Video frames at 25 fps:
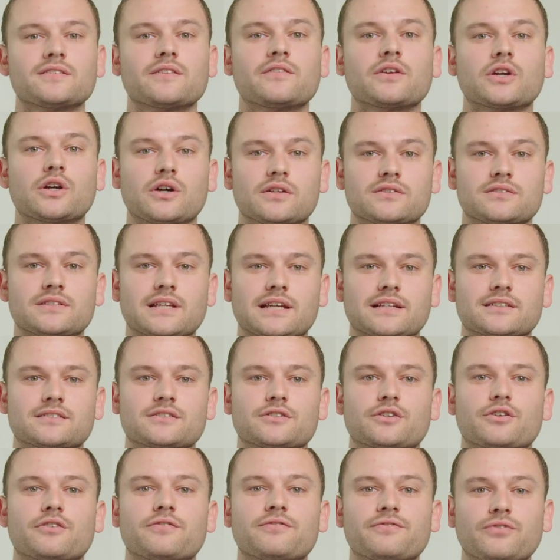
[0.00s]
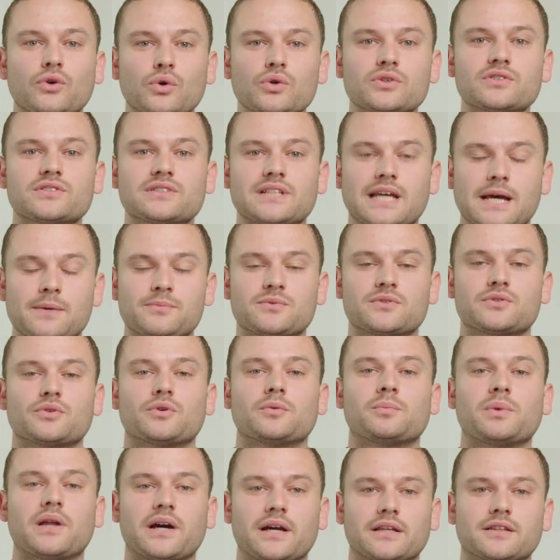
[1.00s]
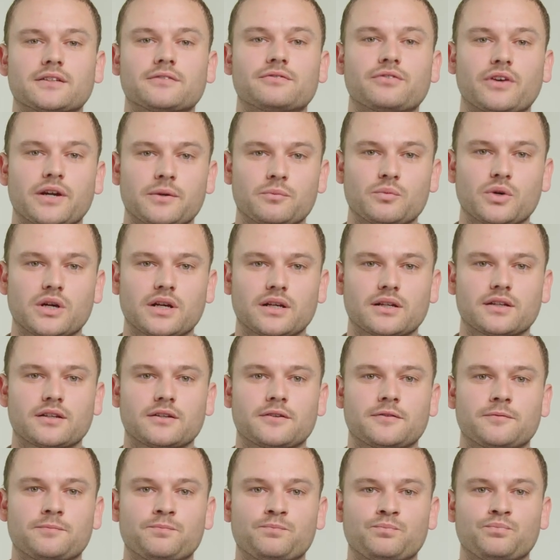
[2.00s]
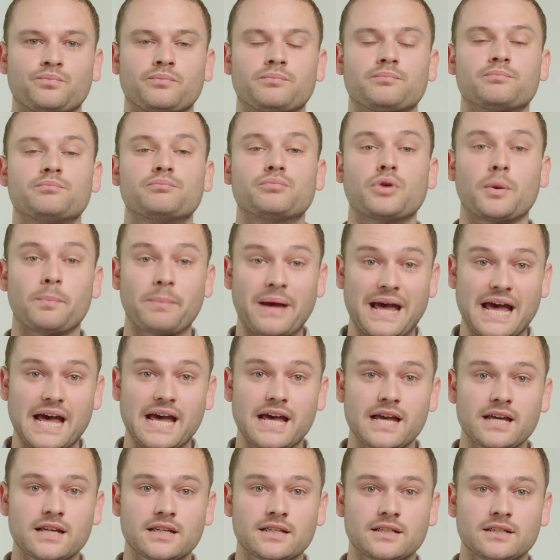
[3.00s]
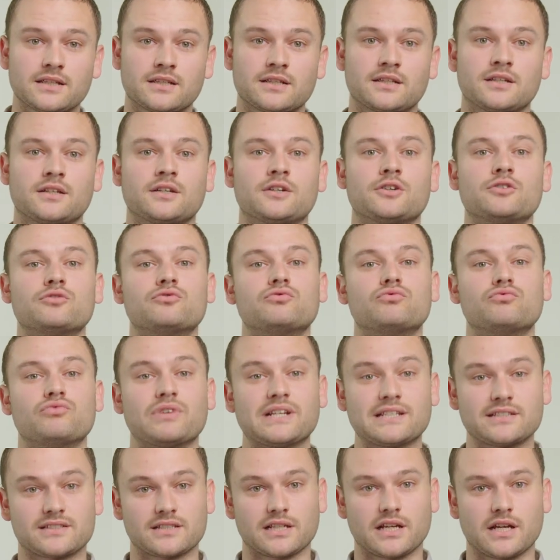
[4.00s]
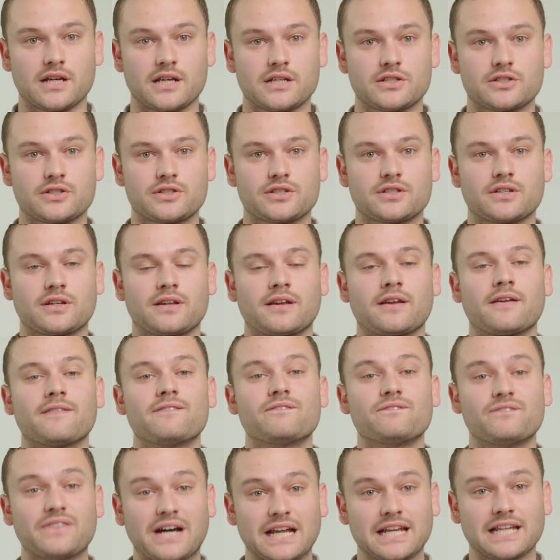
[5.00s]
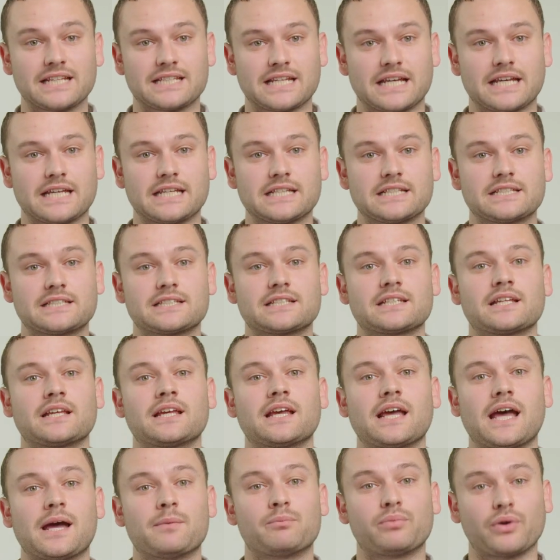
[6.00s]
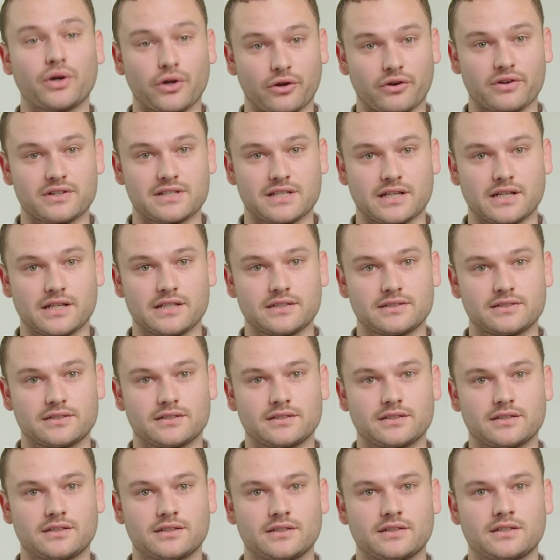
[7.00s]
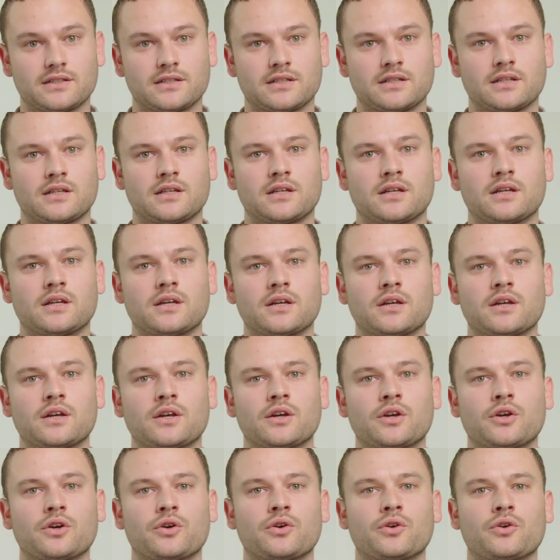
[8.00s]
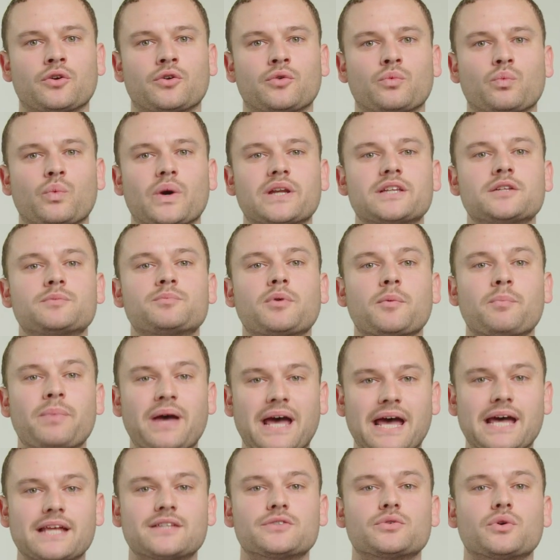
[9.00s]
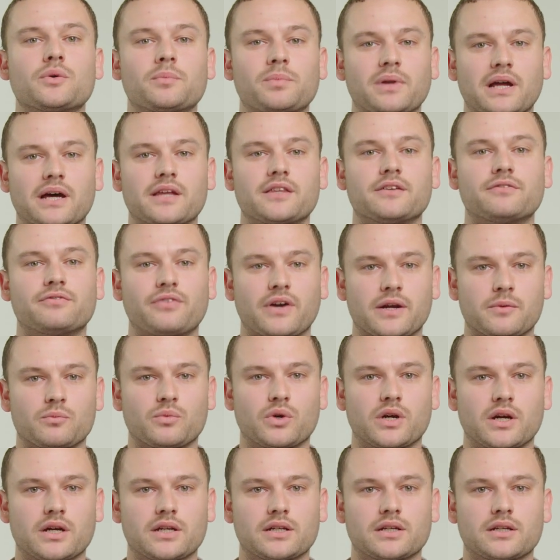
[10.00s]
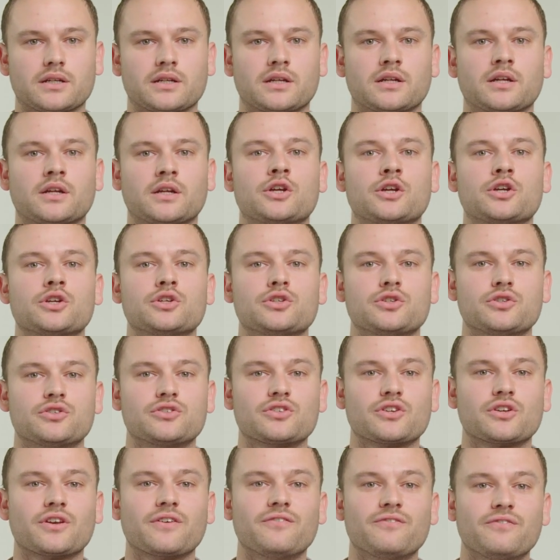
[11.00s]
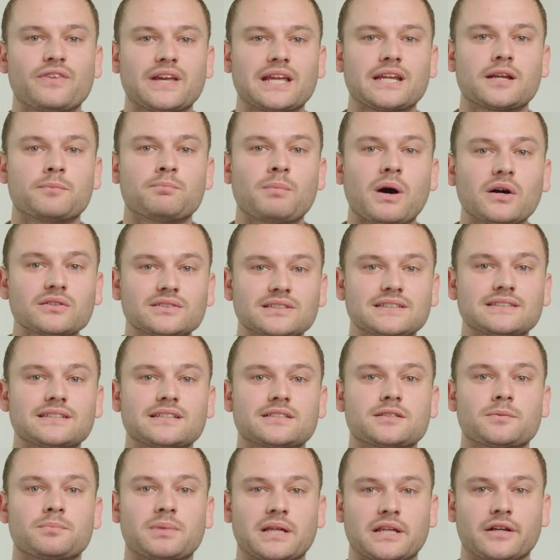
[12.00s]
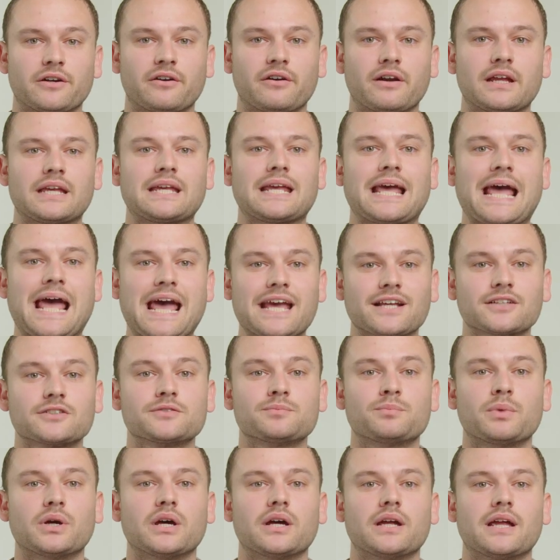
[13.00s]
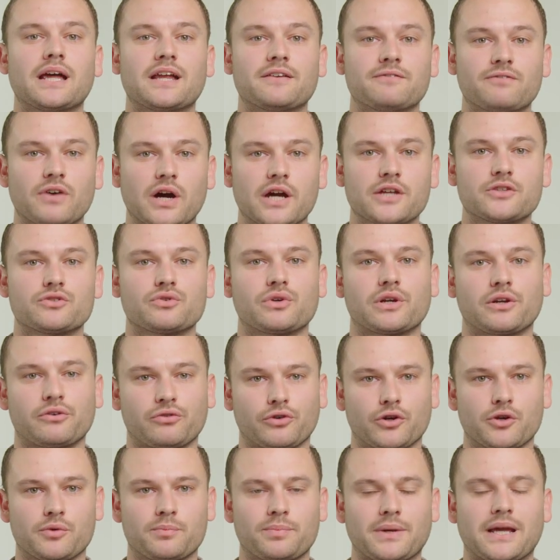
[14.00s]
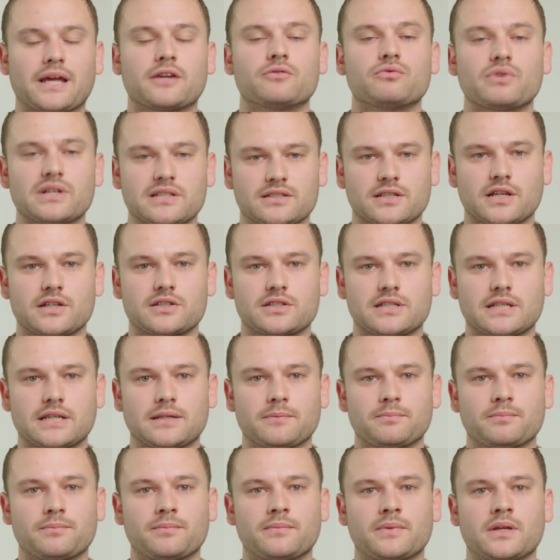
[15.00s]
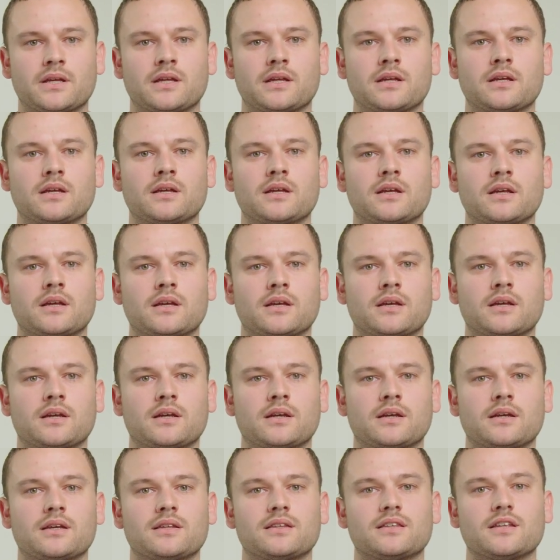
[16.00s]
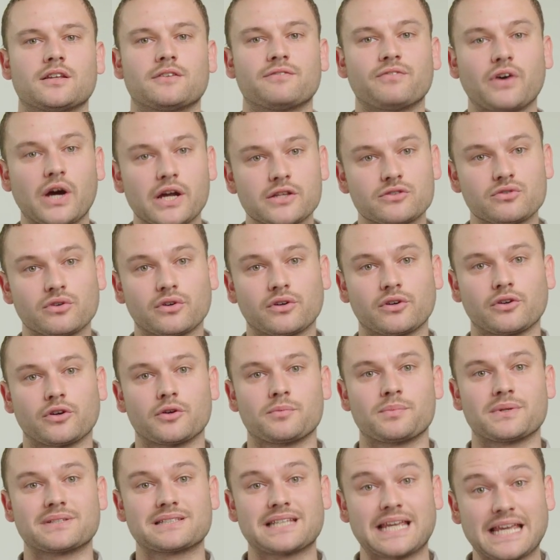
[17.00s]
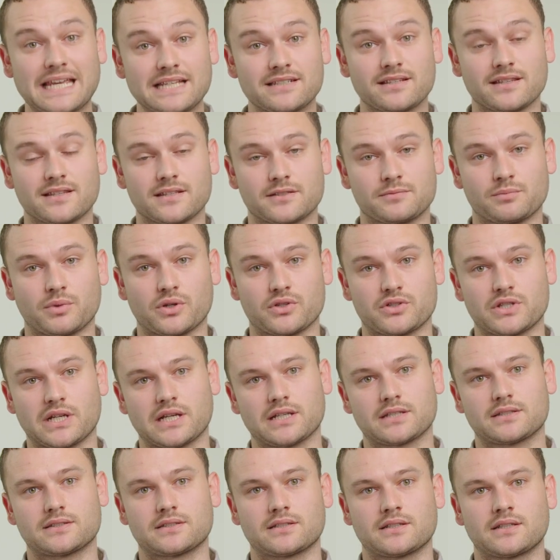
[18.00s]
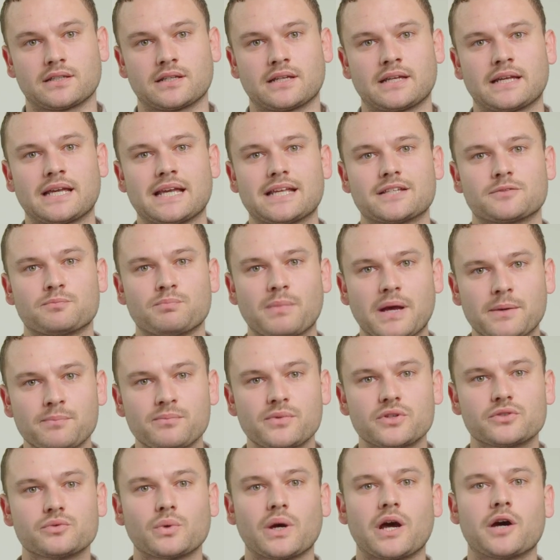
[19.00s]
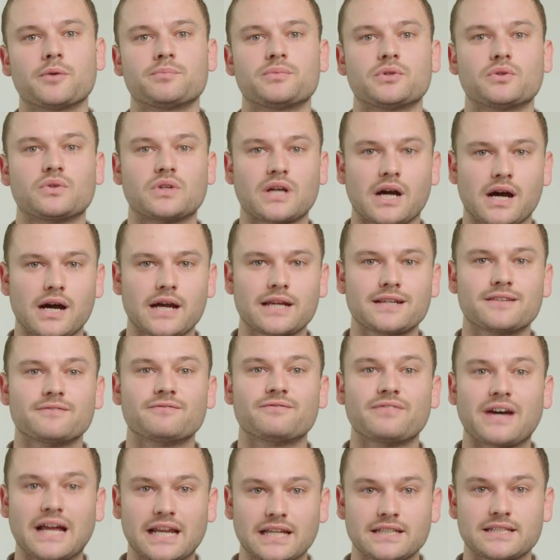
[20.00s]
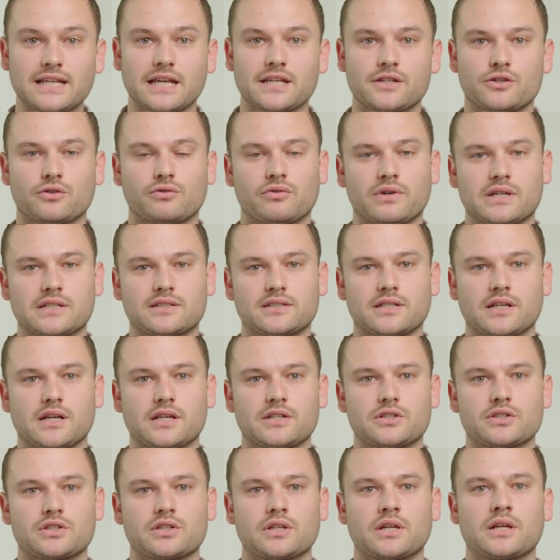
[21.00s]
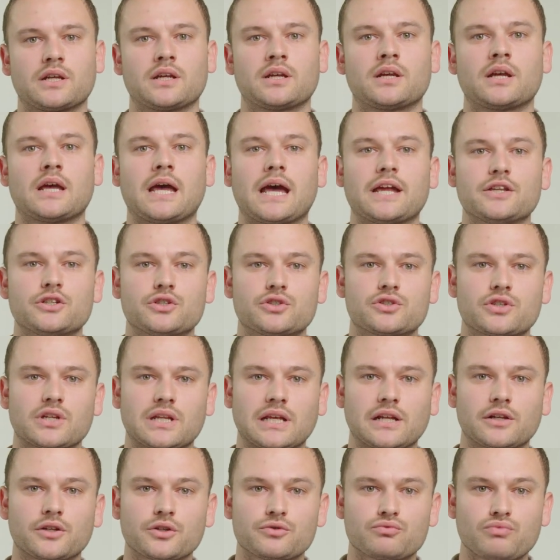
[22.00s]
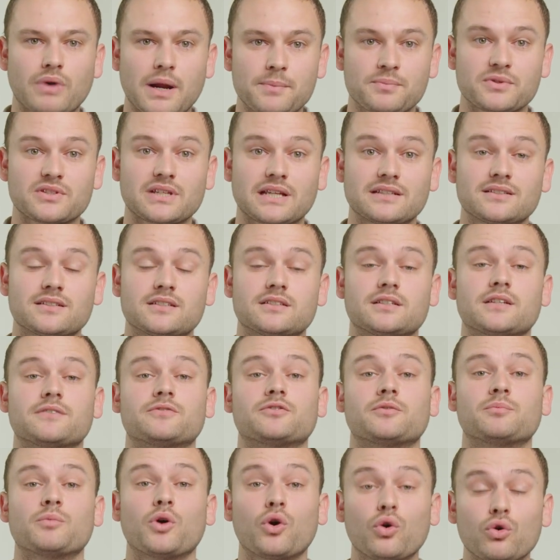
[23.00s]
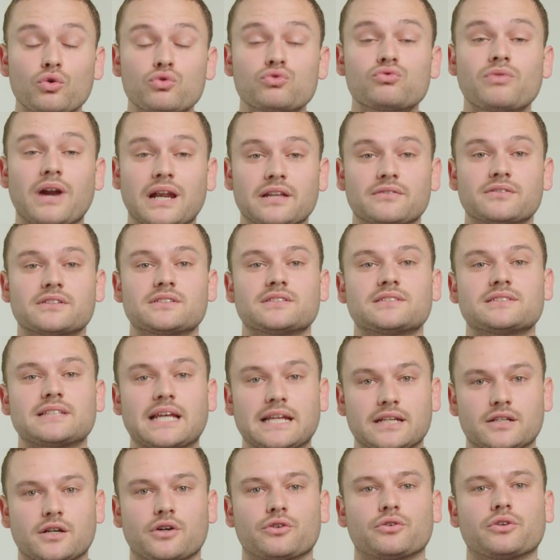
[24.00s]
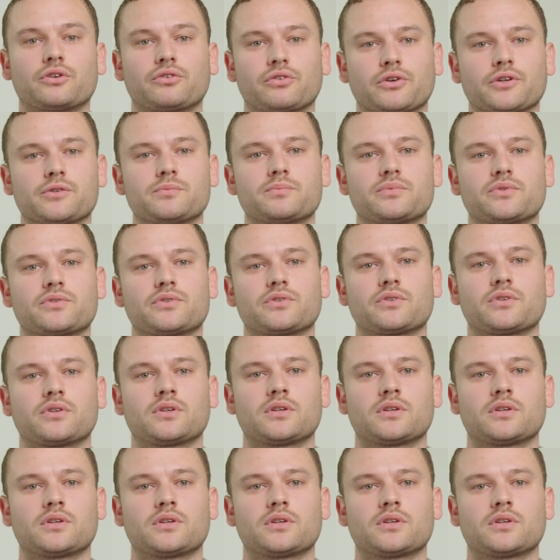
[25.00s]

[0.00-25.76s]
of the context, there are 4 steps to applying the framework: prepare, research, validate, and prioritize. When you prepare to apply the framework, you should convene a multidisciplinary, expert advisory group and research team. The advisory group is key to this project. Its members will help you guide and validate your research, and you should include representatives from all relevant stakeholder groups.